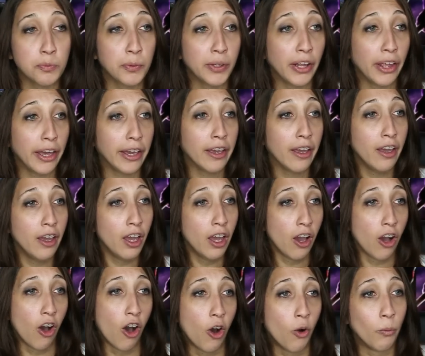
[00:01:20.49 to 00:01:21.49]
Like,
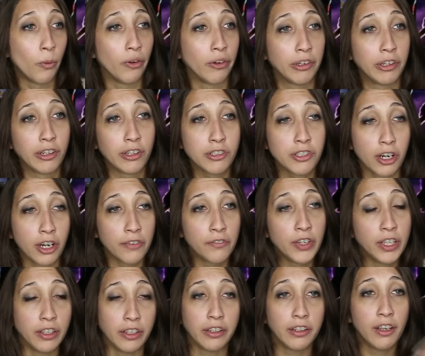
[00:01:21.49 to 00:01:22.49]
oh, well, here's our
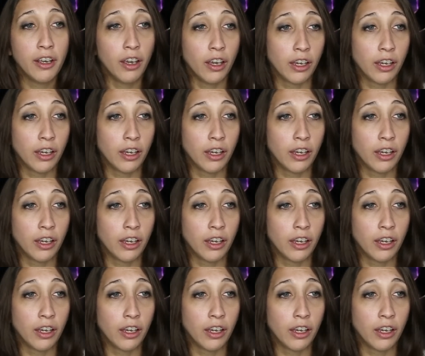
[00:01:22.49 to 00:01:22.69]
villain.